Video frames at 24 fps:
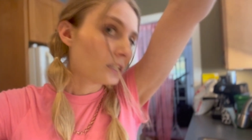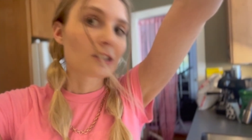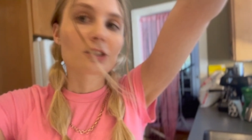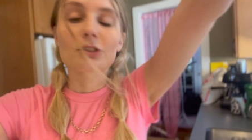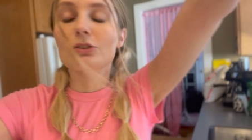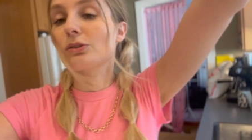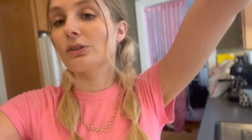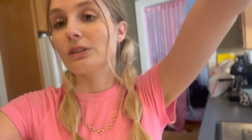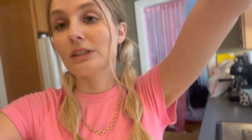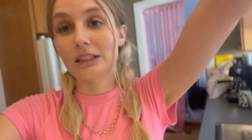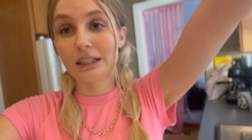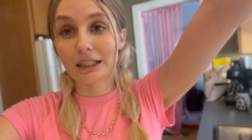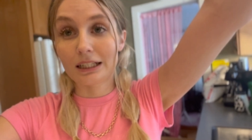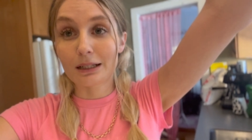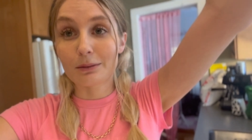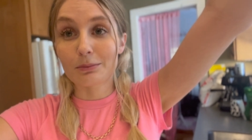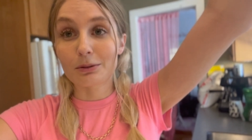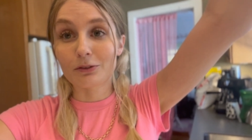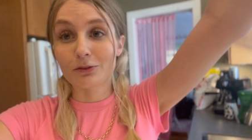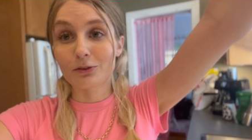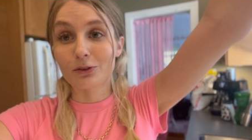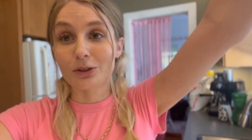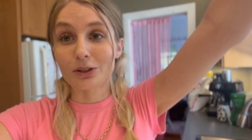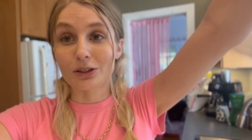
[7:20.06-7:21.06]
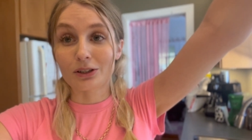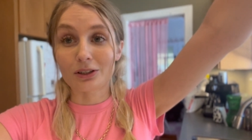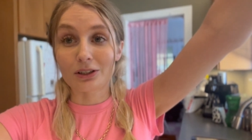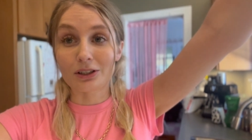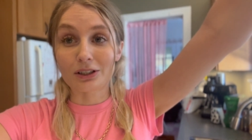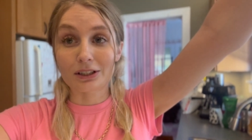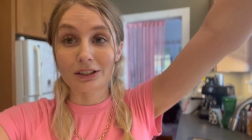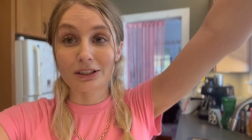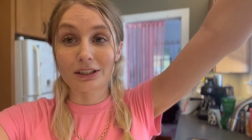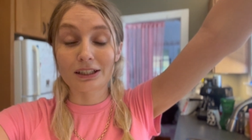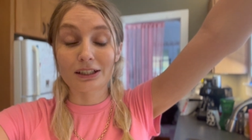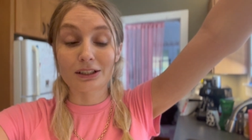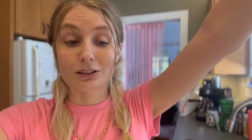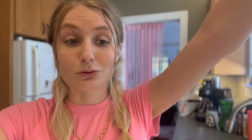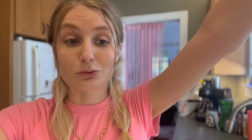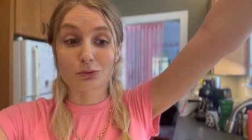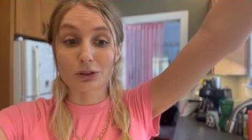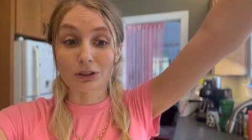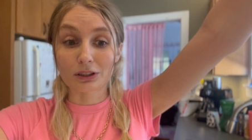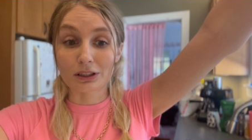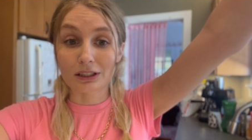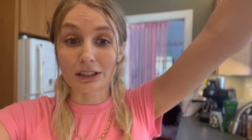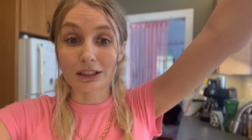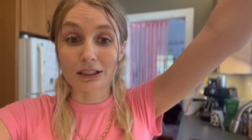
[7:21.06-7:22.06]
this whole getting up at 4 o'clock thing is
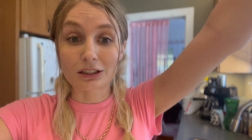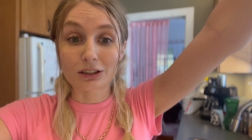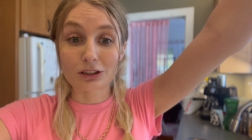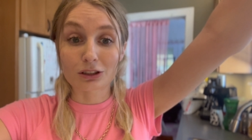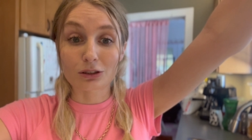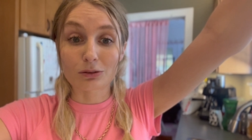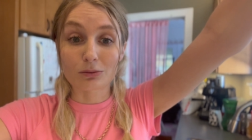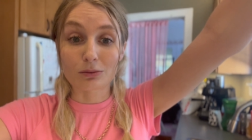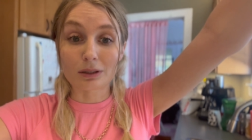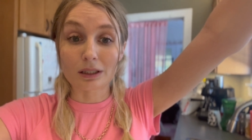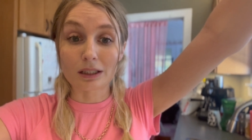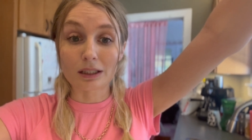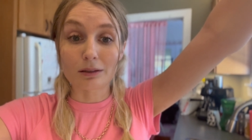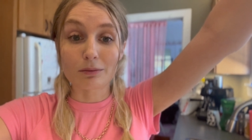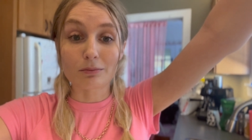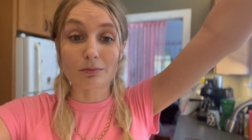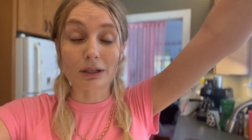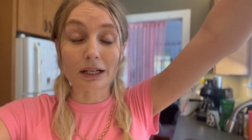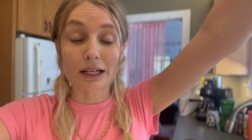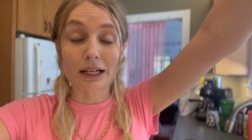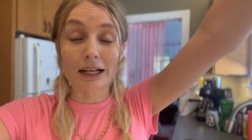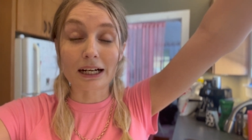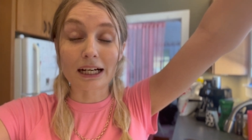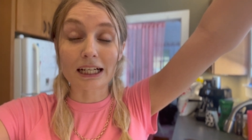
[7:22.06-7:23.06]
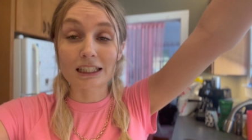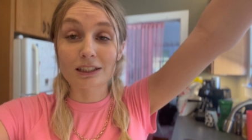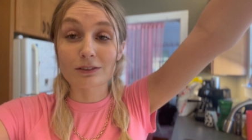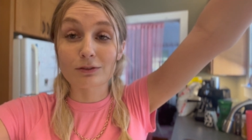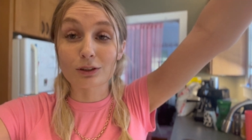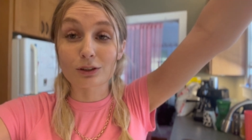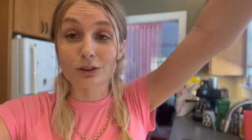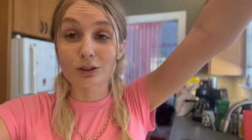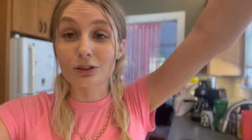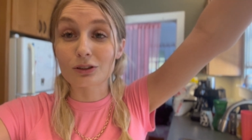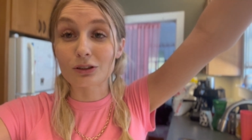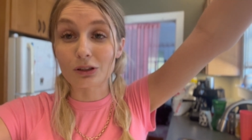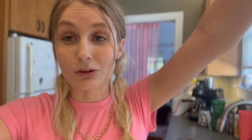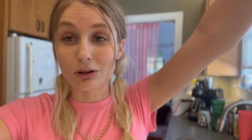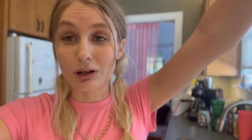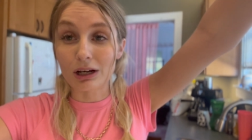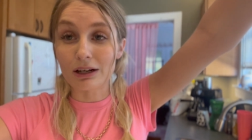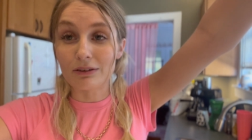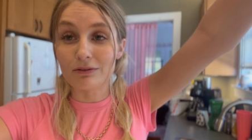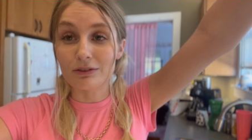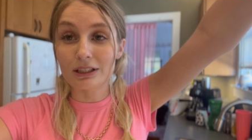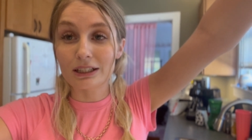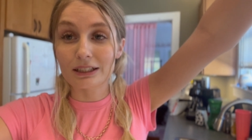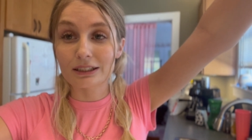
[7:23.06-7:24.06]
really getting to me. My eyes felt so
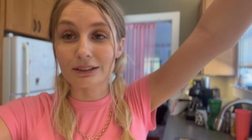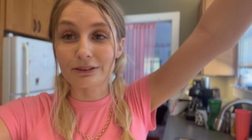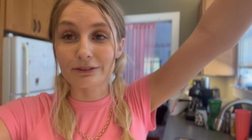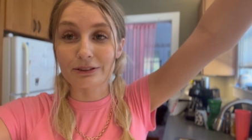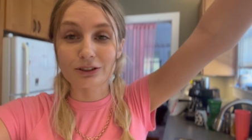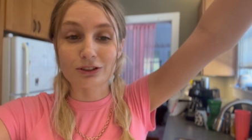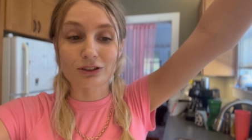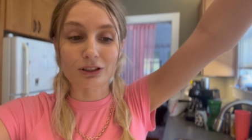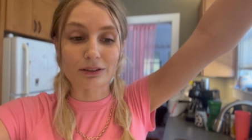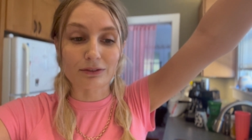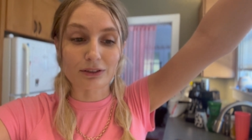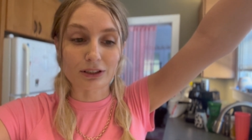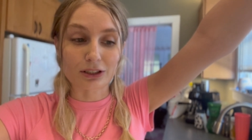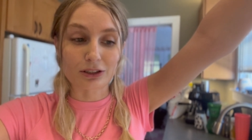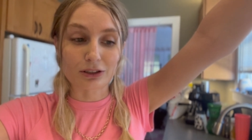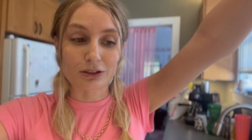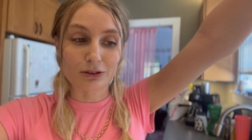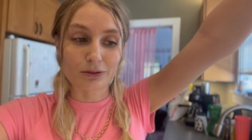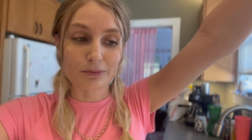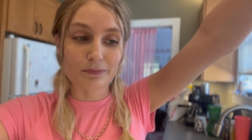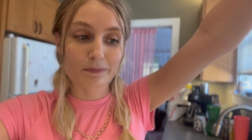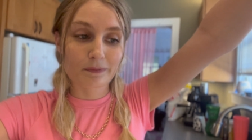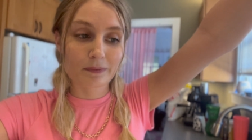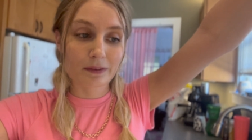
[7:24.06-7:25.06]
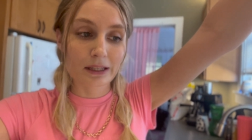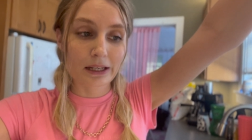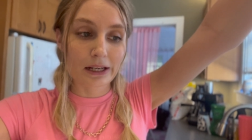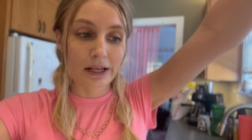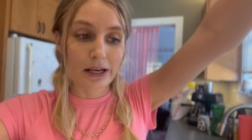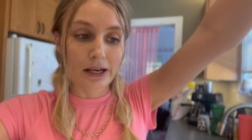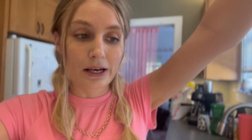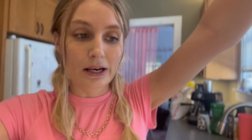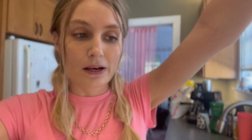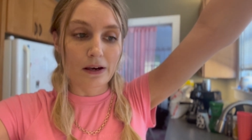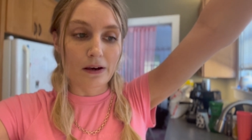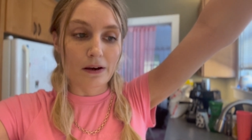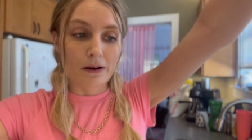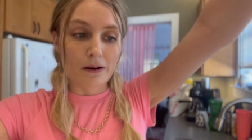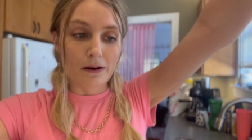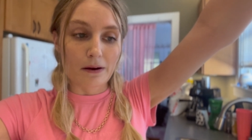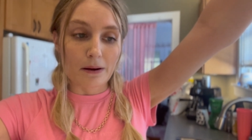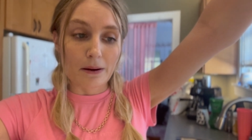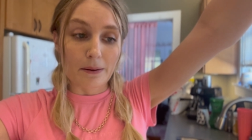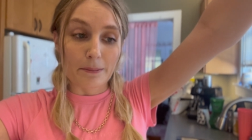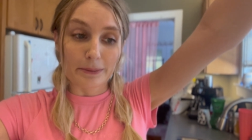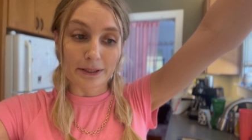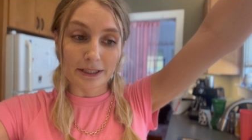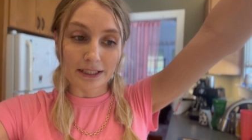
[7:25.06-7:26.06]
heavy as I was driving home.
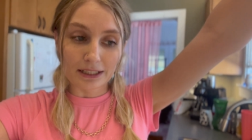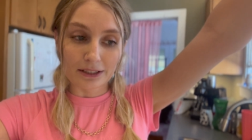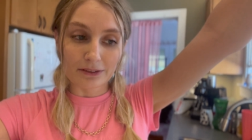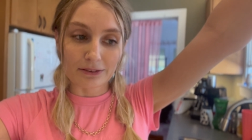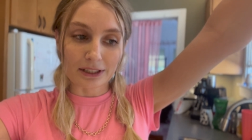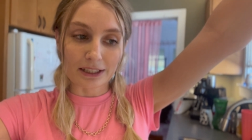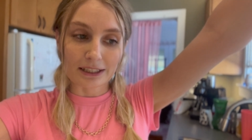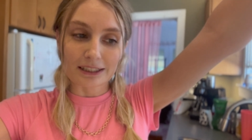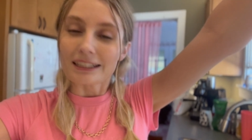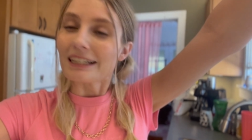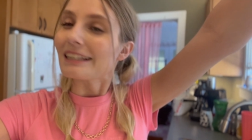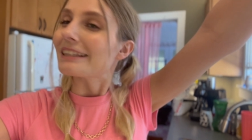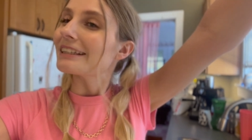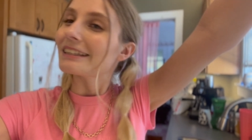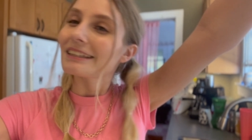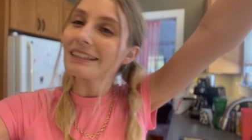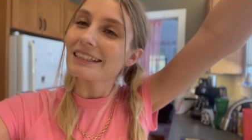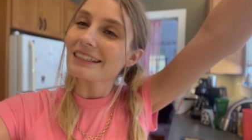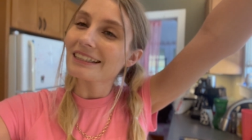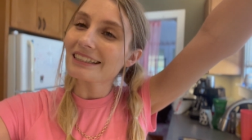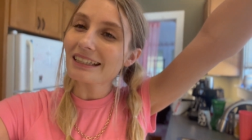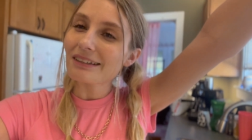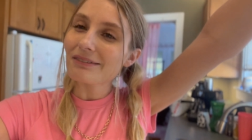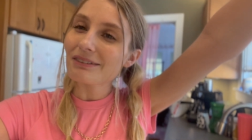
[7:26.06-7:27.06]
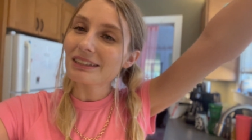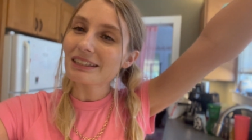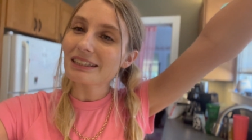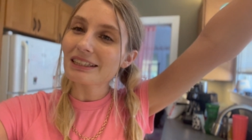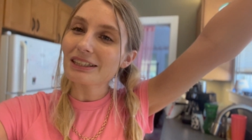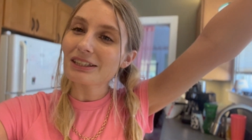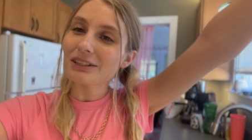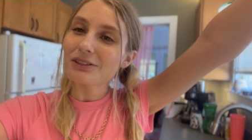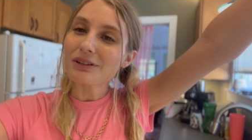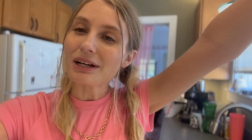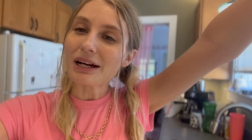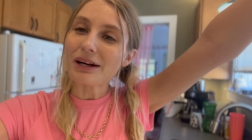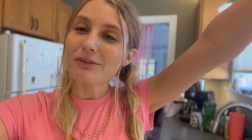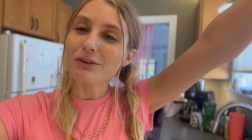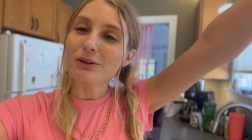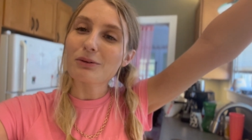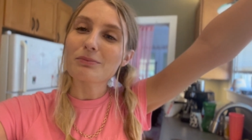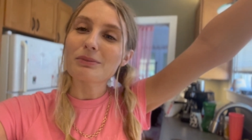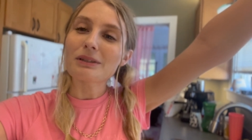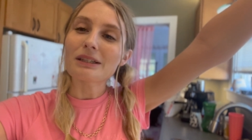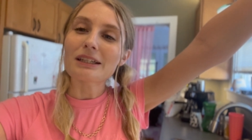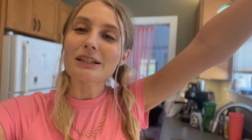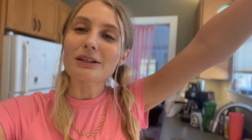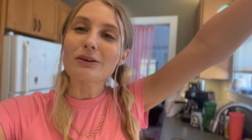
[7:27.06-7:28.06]
But anyways, I think the next time I see you, I will
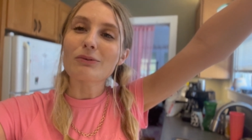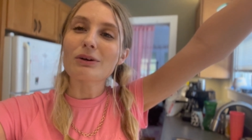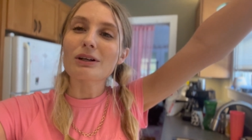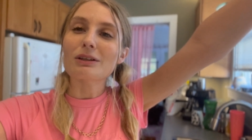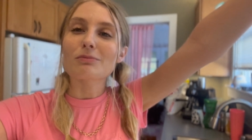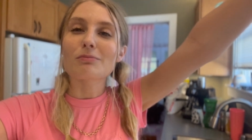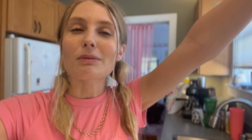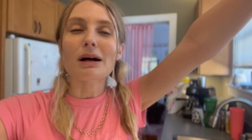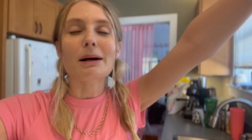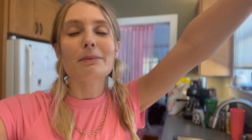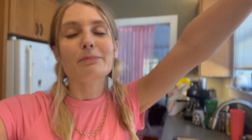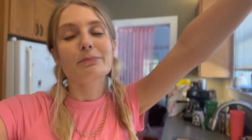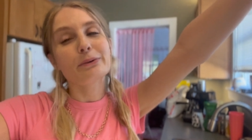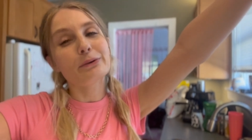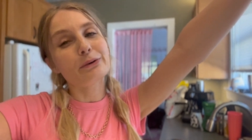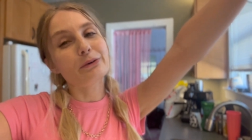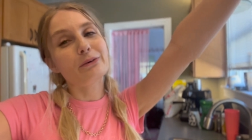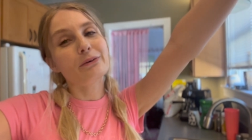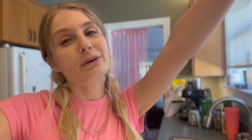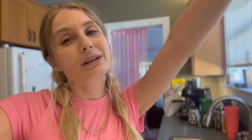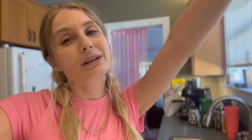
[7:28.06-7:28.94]
be with my boo,